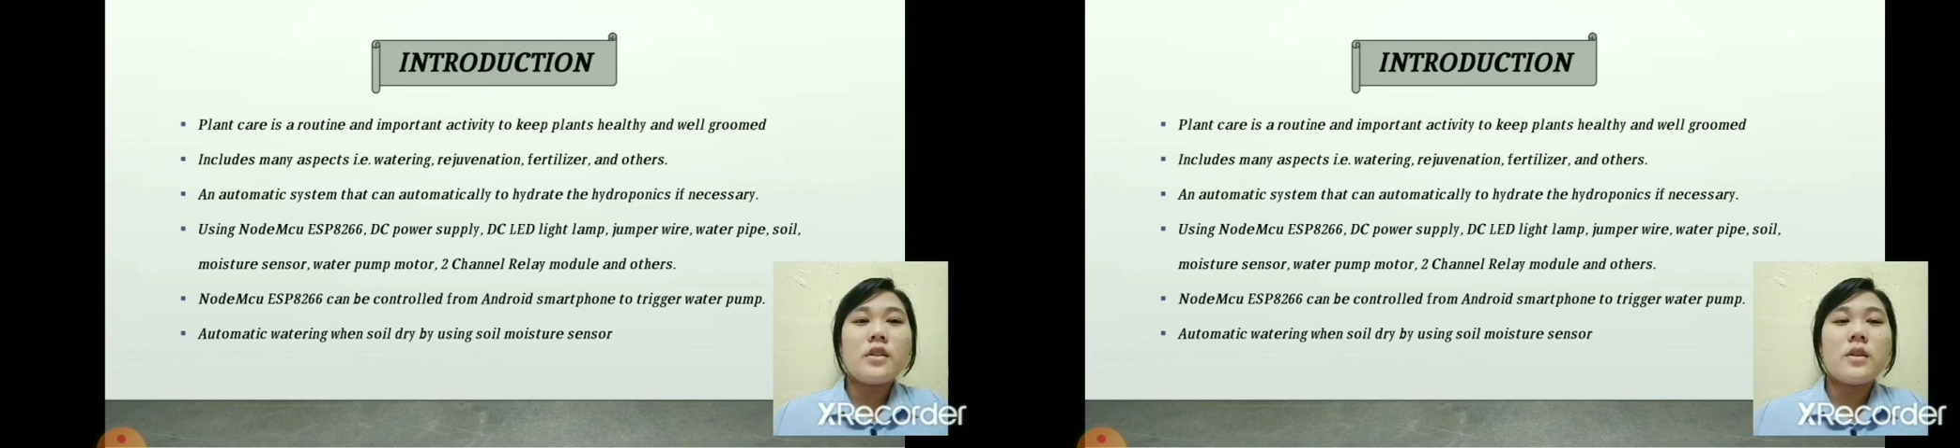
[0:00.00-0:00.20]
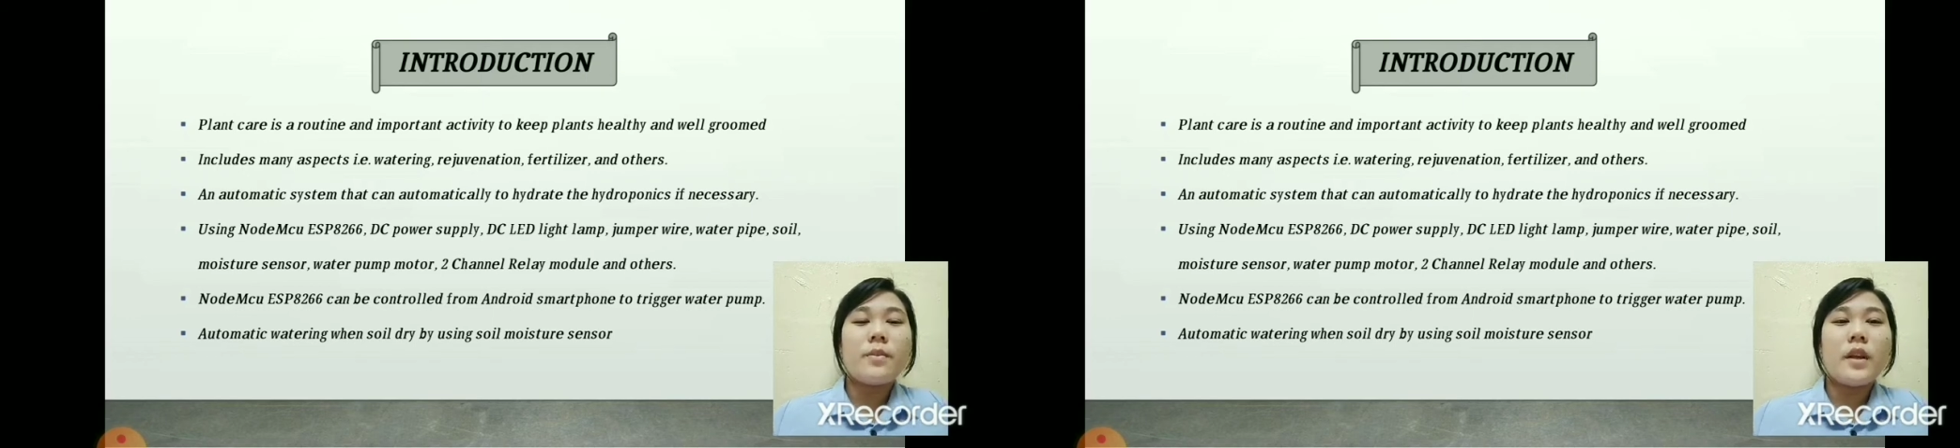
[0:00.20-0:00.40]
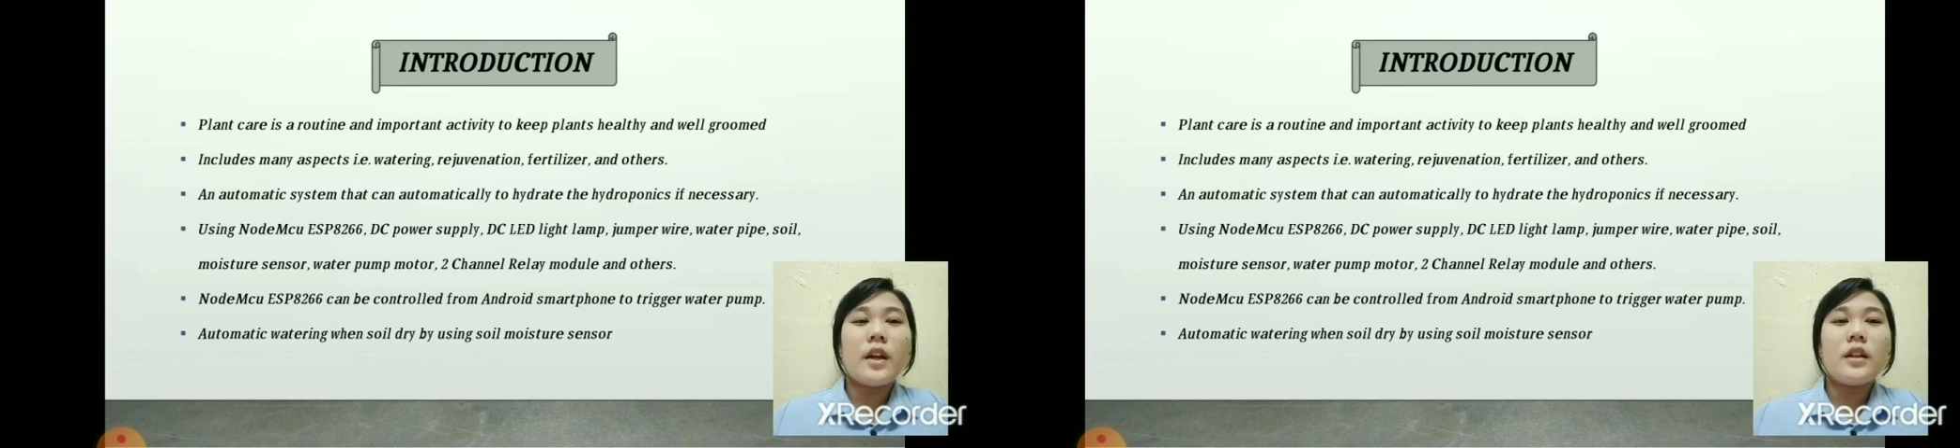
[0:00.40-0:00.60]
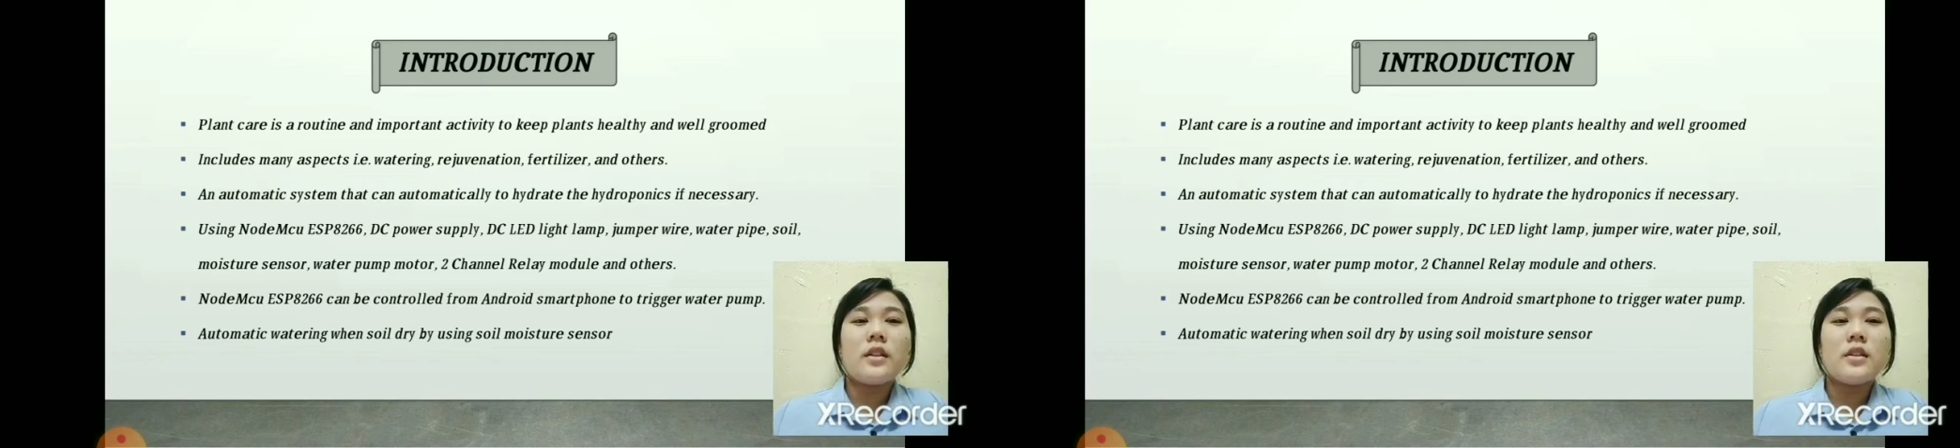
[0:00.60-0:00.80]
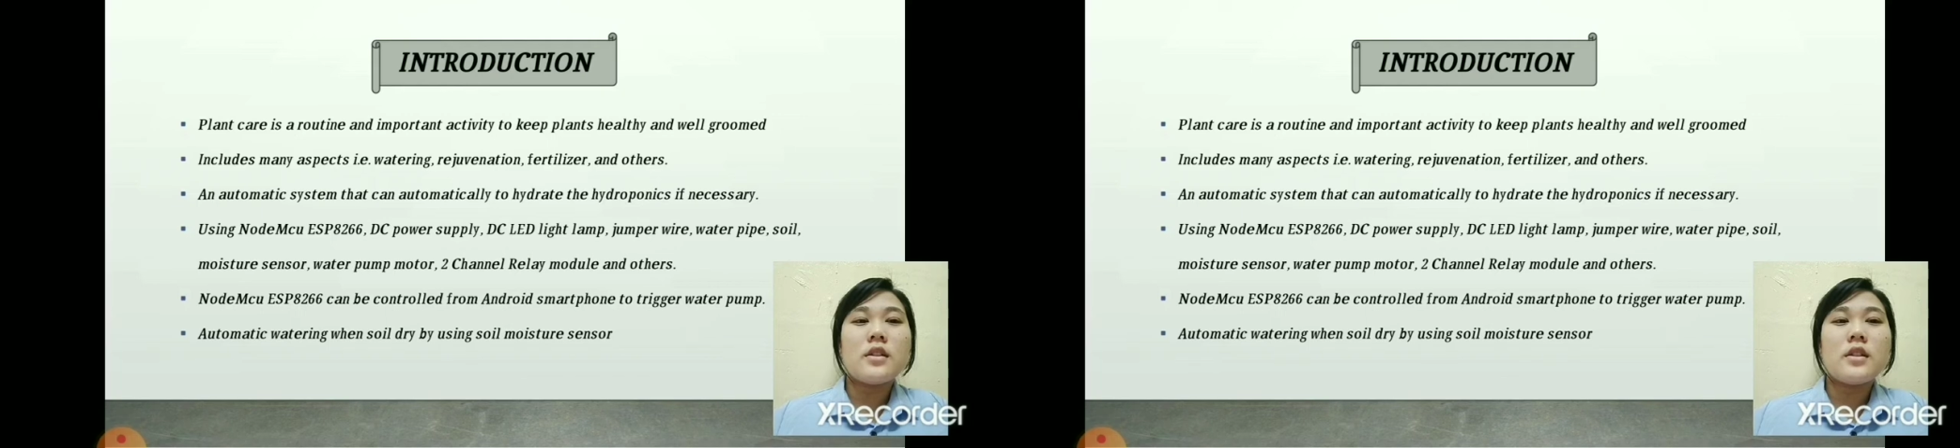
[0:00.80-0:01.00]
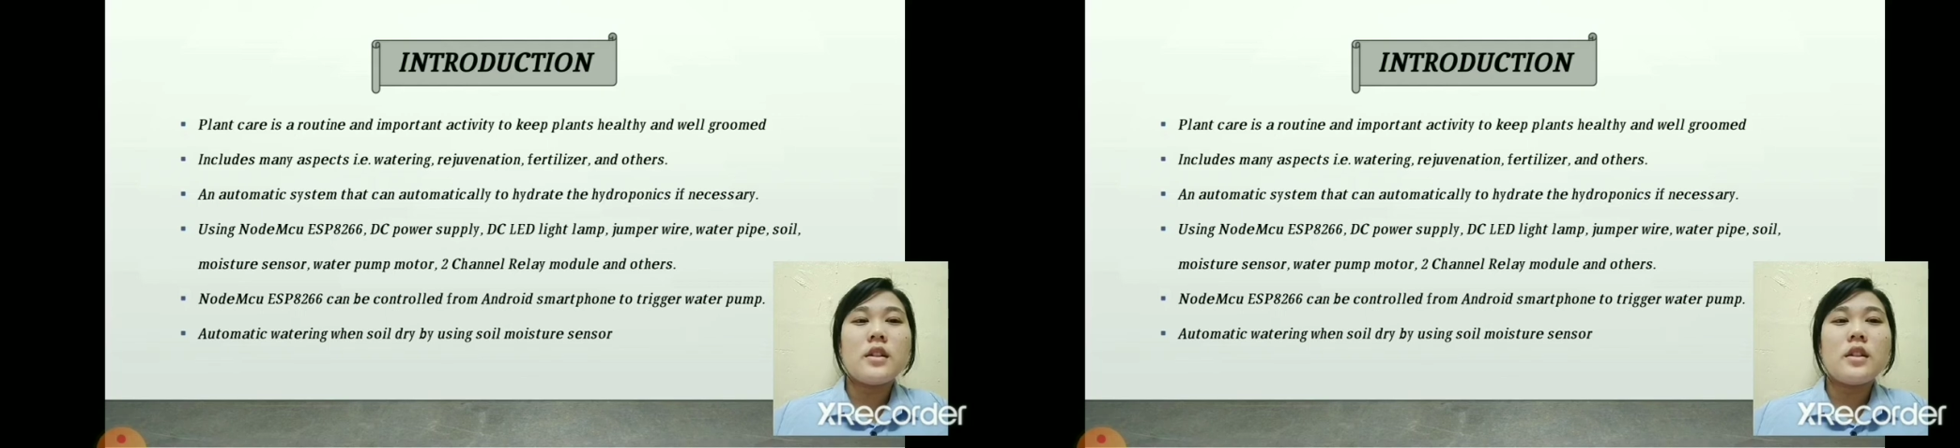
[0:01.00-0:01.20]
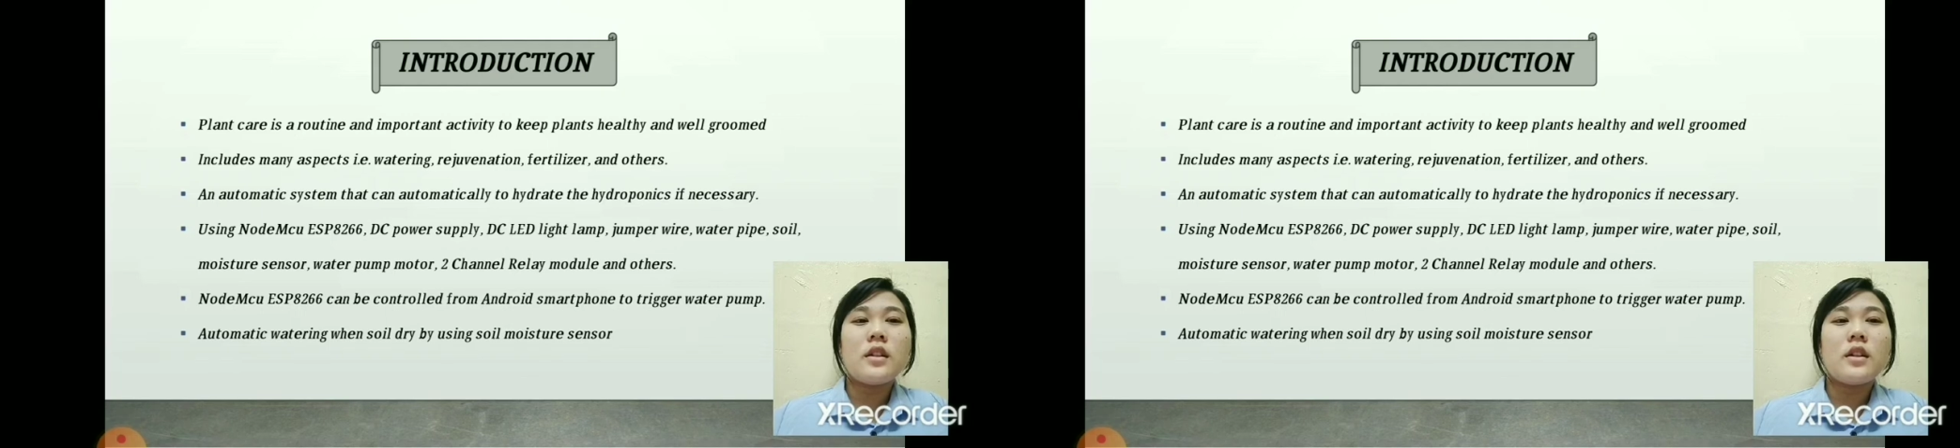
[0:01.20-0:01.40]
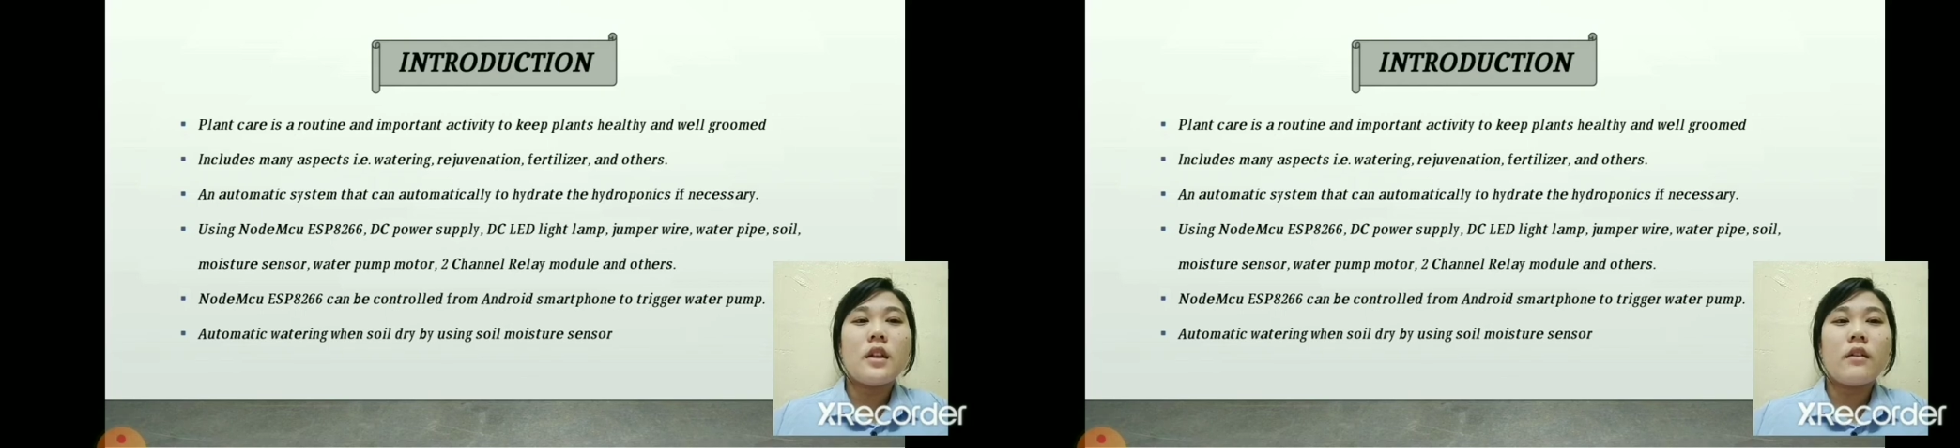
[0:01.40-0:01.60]
DC
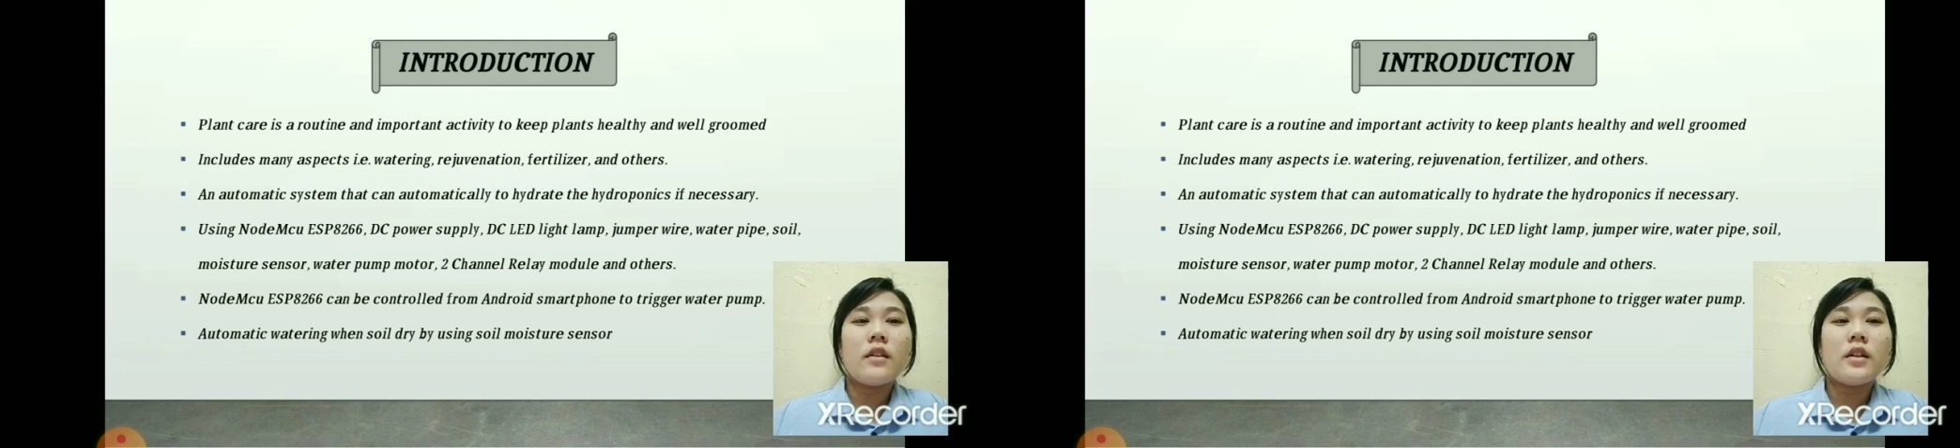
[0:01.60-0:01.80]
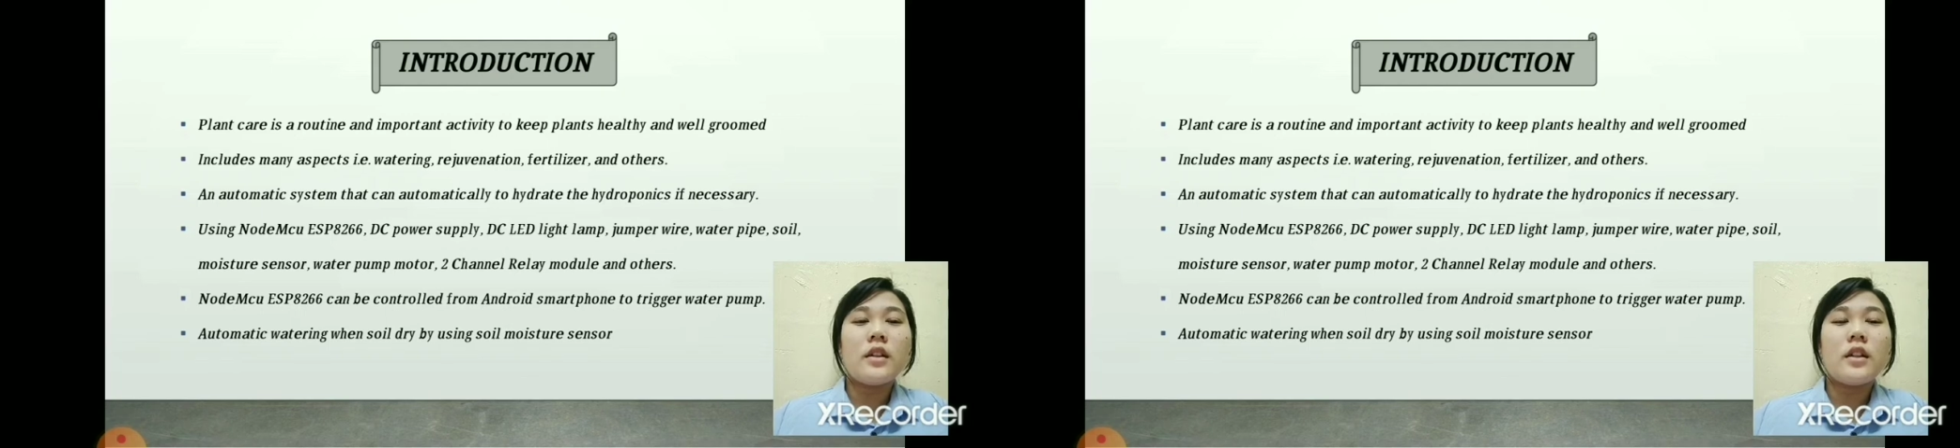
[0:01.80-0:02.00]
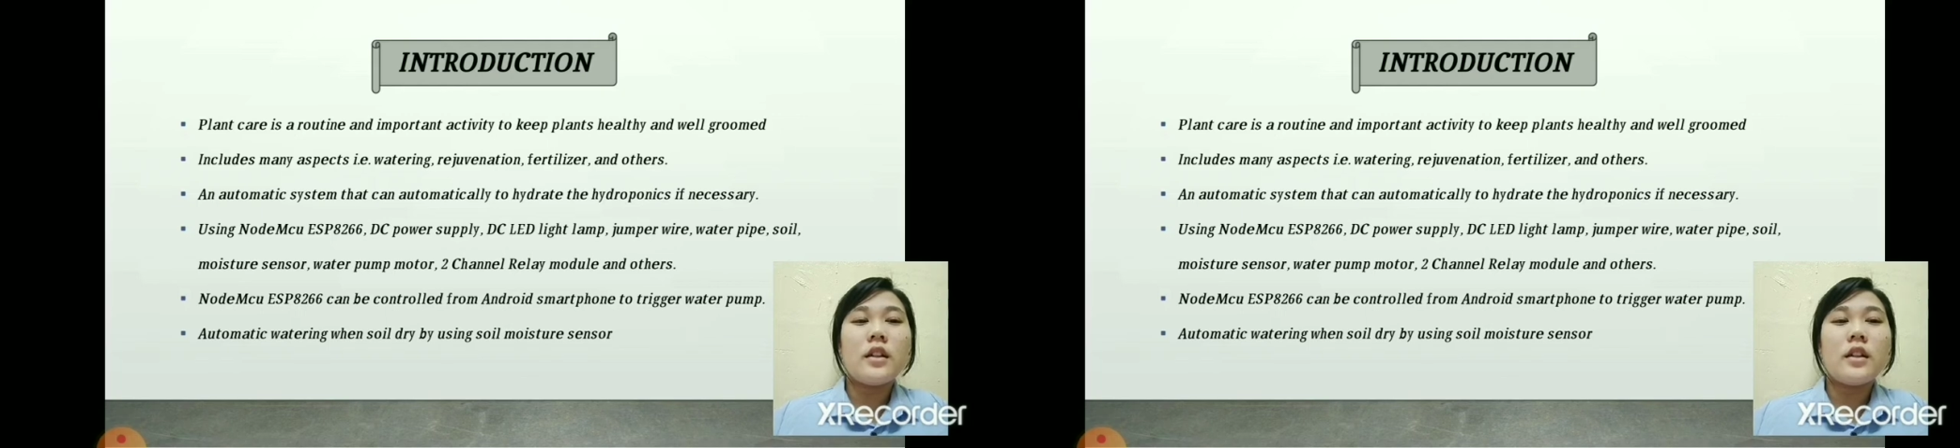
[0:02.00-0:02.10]
LED light lamp,